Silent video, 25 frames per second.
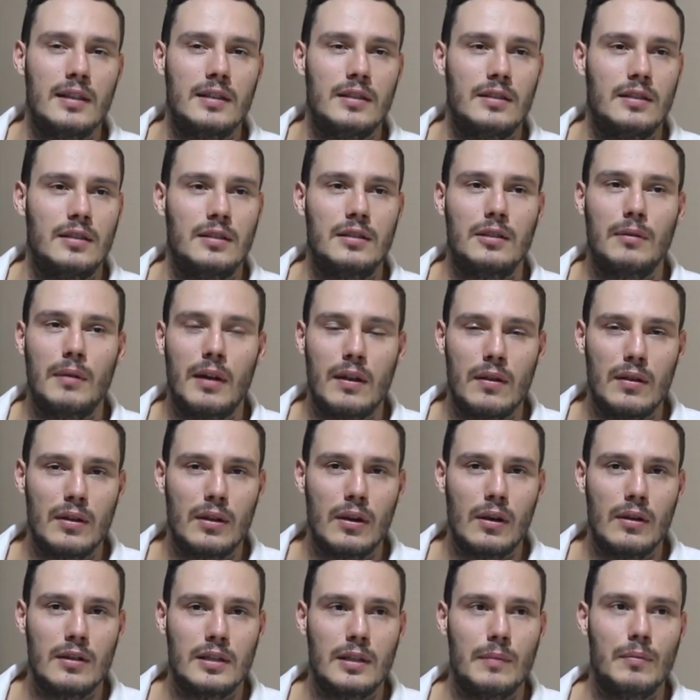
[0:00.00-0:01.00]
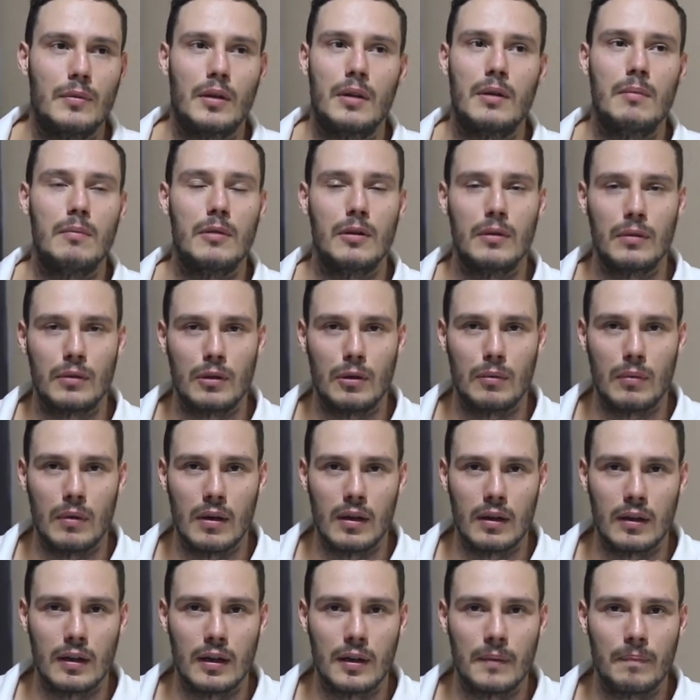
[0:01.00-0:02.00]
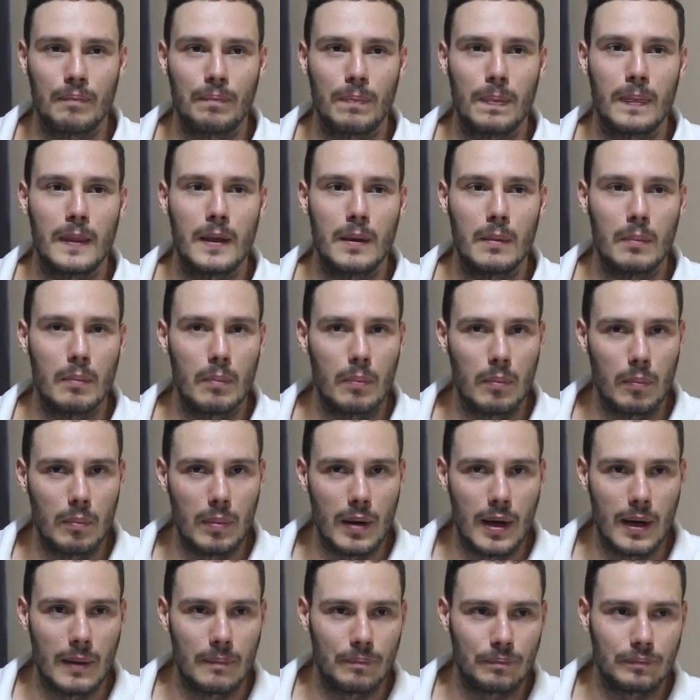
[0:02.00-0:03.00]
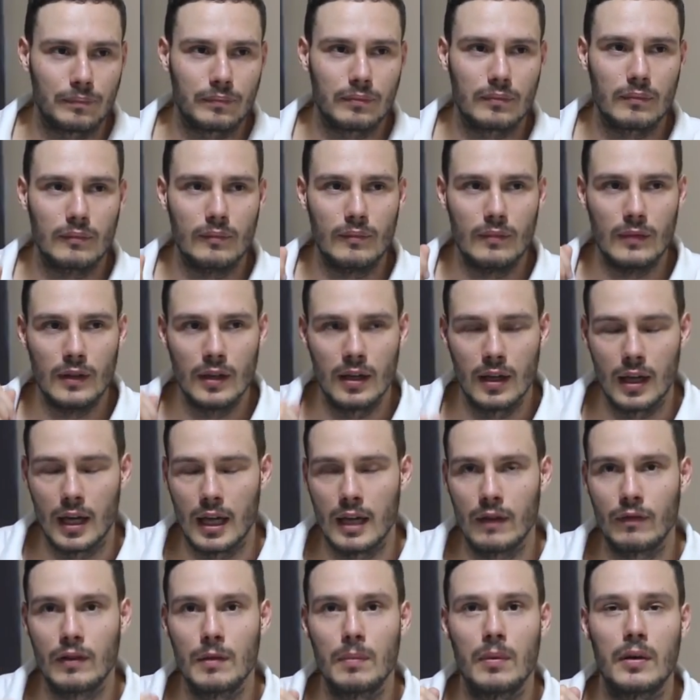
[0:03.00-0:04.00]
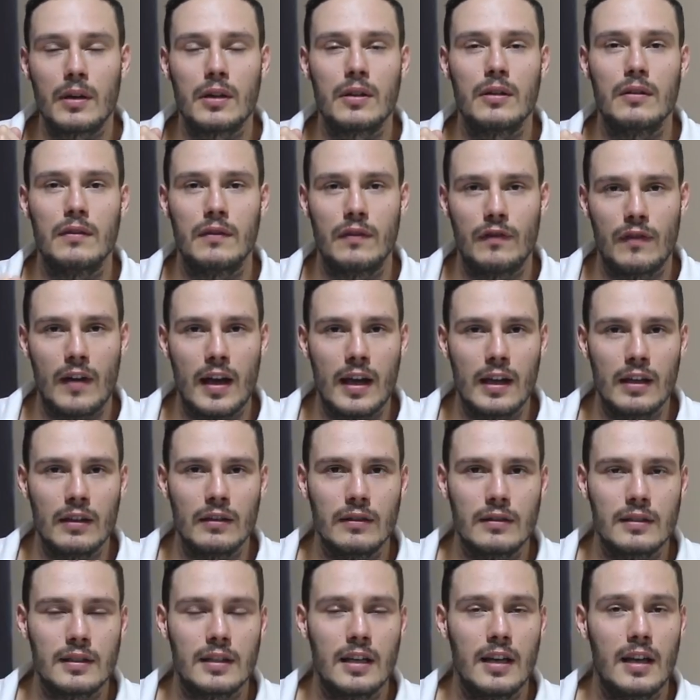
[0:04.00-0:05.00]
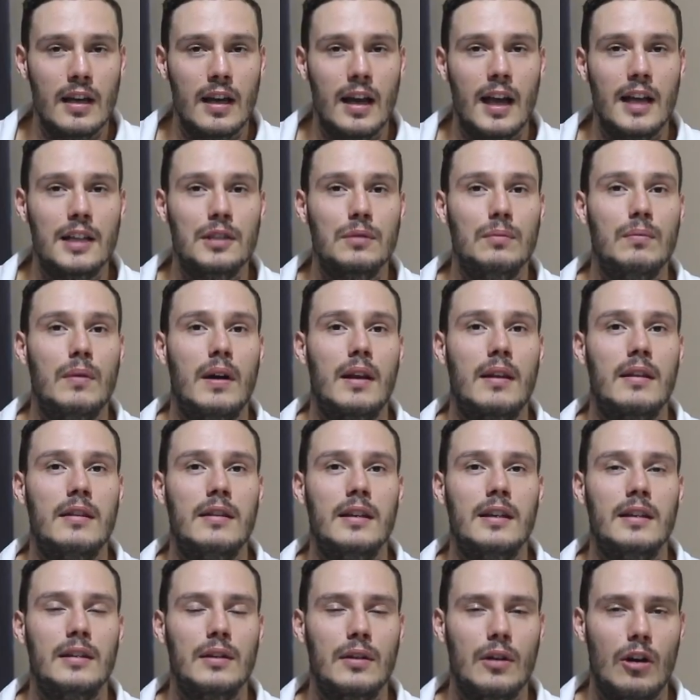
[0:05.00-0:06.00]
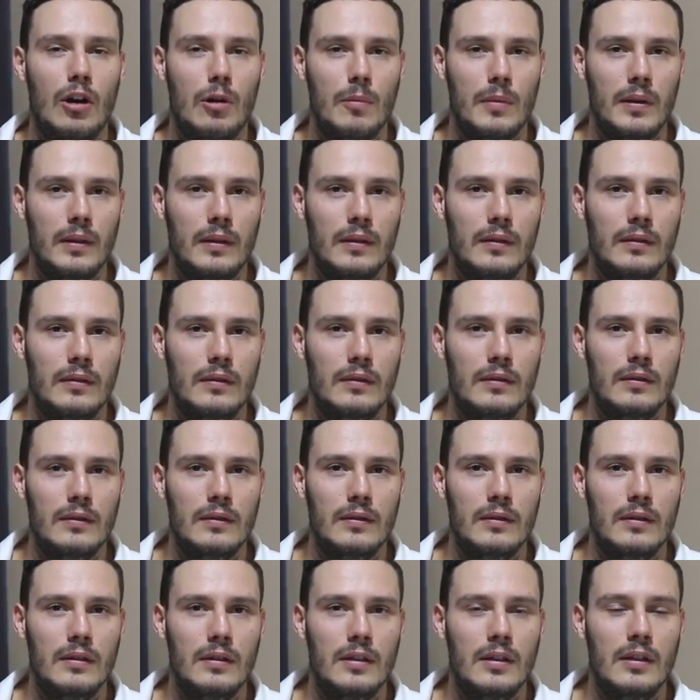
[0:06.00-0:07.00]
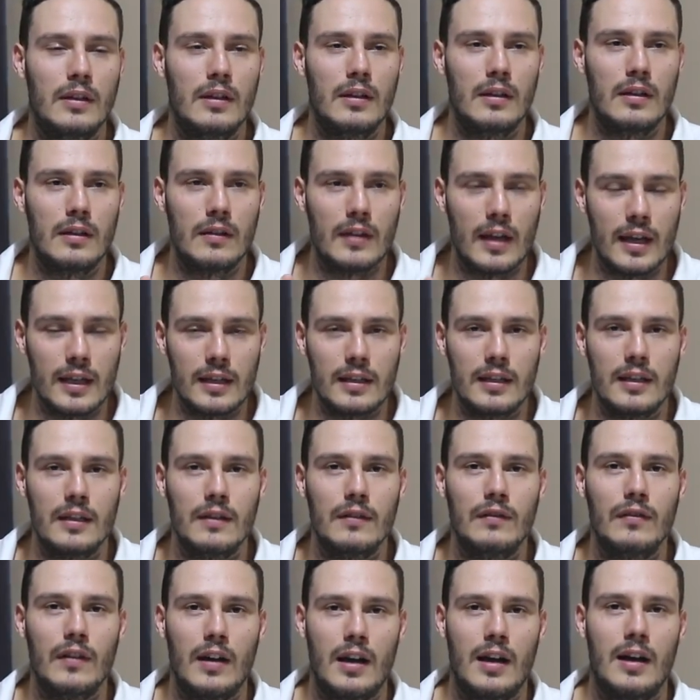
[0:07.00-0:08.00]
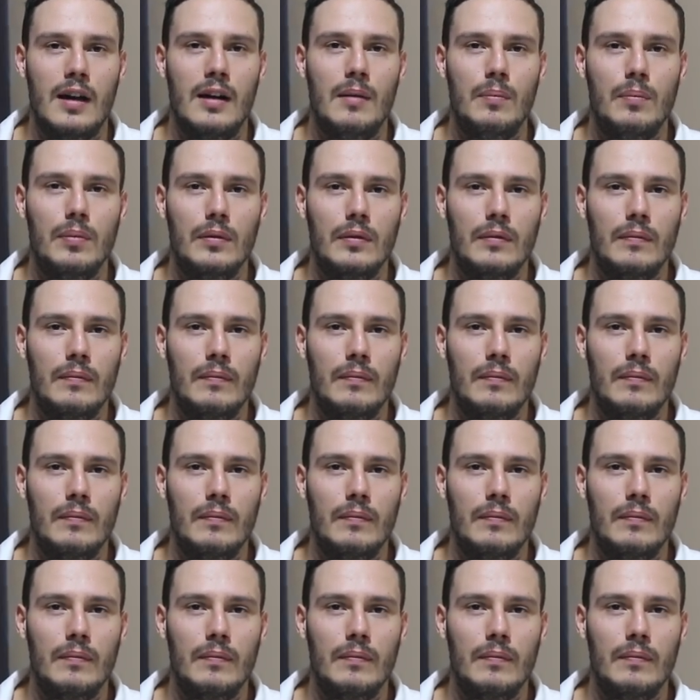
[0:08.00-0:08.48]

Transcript: It's just the way that it goes. I'm not a miracle worker. But everybody who fails has one thing in common they give up.